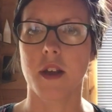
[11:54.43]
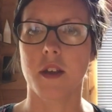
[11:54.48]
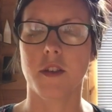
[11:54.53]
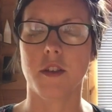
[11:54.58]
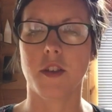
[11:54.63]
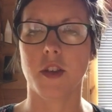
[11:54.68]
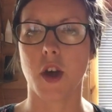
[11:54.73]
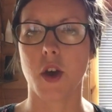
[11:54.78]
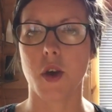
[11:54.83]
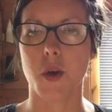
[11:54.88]

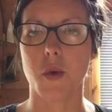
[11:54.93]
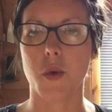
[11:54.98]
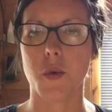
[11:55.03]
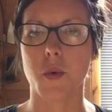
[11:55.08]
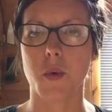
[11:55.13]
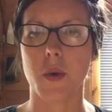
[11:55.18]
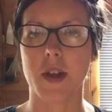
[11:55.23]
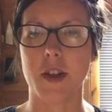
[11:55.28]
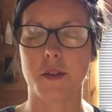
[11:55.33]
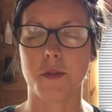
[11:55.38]

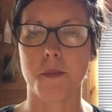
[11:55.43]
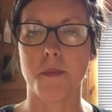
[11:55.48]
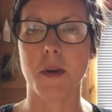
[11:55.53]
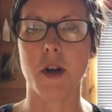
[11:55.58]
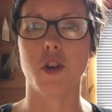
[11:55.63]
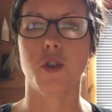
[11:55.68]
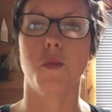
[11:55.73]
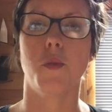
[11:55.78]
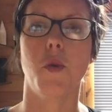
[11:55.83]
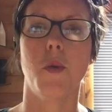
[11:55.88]
So it's
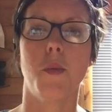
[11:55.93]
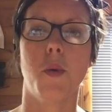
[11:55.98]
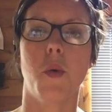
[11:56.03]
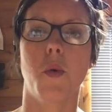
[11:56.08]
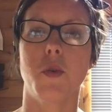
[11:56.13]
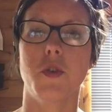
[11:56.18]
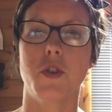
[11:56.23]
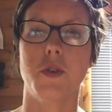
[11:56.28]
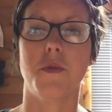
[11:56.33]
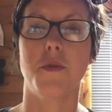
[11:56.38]
much more
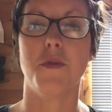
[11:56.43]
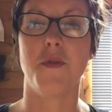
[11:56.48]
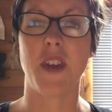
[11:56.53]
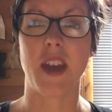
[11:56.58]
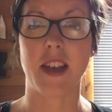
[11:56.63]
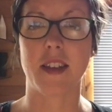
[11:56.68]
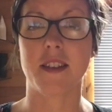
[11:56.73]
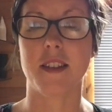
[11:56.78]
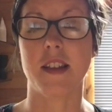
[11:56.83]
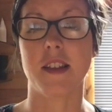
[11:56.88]
important to
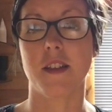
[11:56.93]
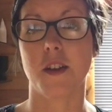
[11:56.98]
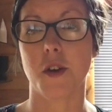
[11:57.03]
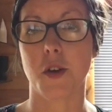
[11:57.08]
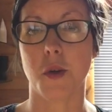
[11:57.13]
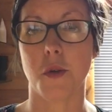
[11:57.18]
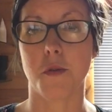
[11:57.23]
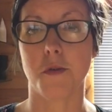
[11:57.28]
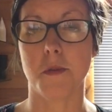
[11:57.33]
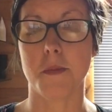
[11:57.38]
fix the
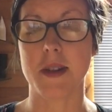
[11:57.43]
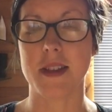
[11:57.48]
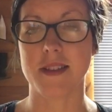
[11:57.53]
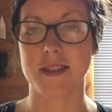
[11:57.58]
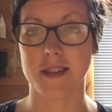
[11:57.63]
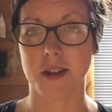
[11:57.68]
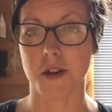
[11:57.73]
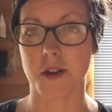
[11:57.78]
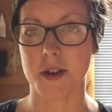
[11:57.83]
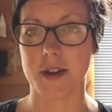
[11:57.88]
cycle from
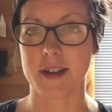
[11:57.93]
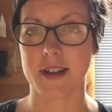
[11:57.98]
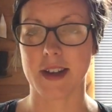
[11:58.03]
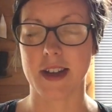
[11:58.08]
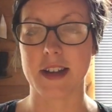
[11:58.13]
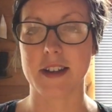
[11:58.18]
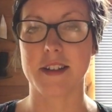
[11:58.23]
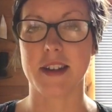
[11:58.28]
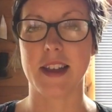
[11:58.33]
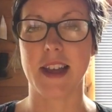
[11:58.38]
inside
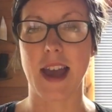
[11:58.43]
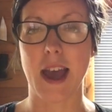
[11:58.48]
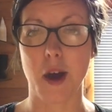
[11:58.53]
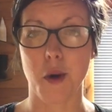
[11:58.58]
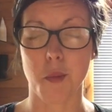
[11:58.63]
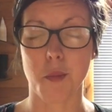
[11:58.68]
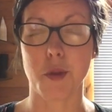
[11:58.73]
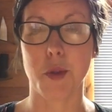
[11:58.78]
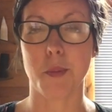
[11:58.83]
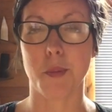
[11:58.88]
and actually
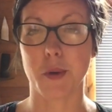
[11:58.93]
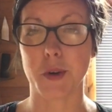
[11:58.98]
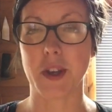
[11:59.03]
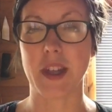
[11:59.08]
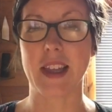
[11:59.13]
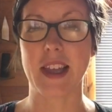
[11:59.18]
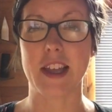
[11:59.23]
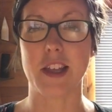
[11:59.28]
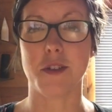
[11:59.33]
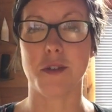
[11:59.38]
help the
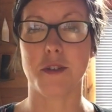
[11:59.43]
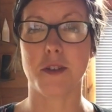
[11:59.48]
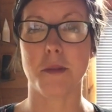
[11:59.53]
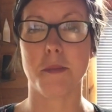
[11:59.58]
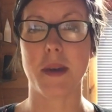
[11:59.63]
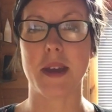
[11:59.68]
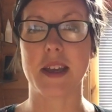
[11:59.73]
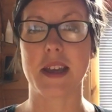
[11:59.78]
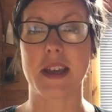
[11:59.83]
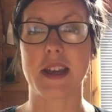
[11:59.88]
body get used to
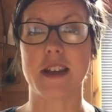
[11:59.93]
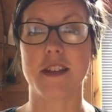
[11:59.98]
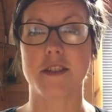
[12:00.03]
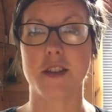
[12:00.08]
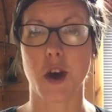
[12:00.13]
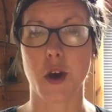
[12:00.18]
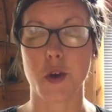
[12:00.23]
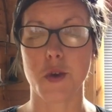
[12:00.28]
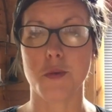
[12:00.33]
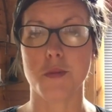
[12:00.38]
making
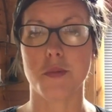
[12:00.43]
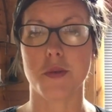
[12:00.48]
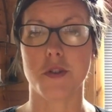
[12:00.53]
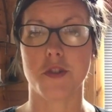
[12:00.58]
its own